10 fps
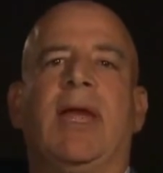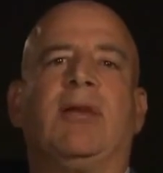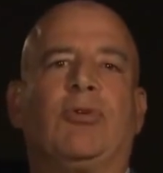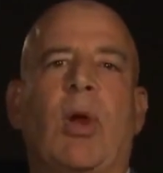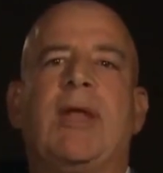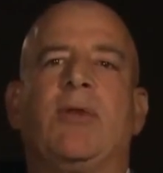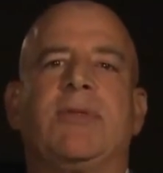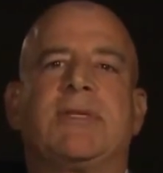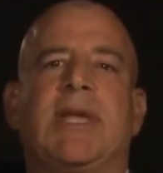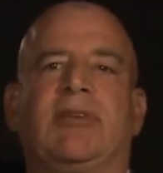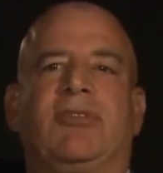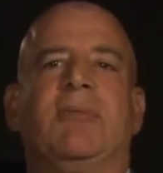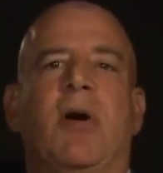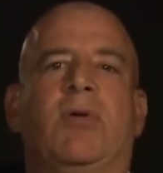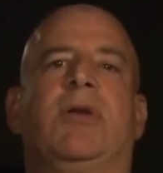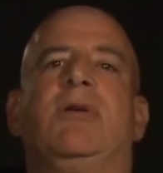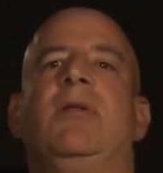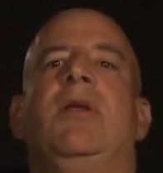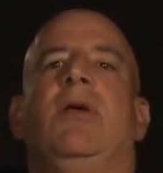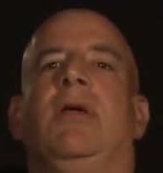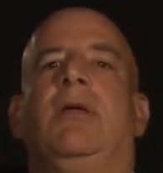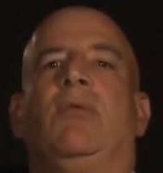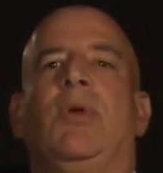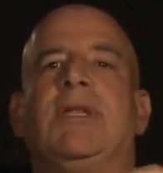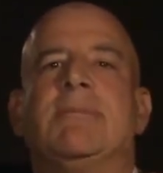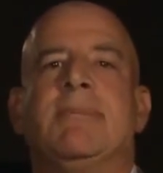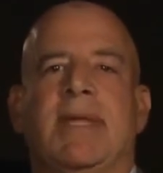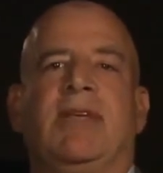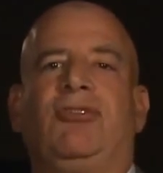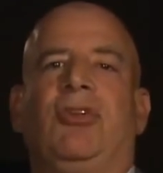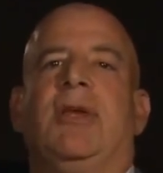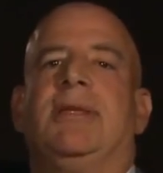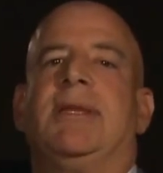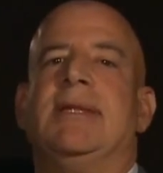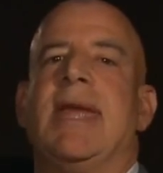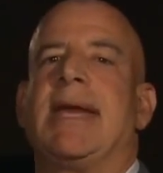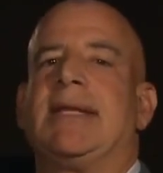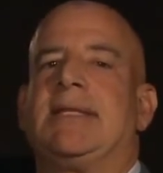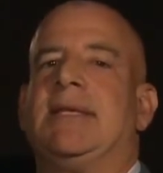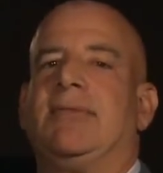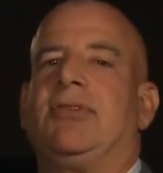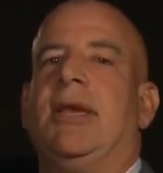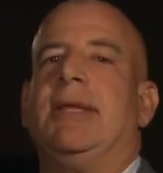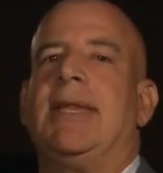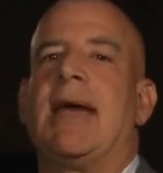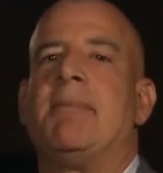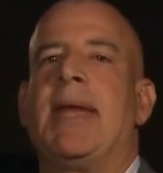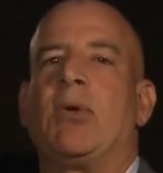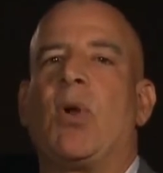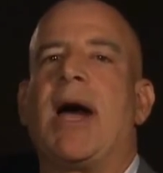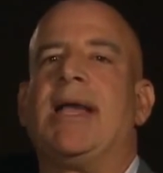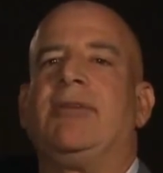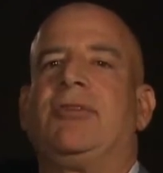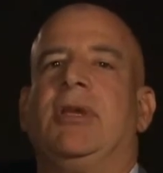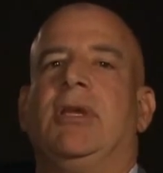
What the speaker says: greater the testimonial, we diminish the negatives that may arise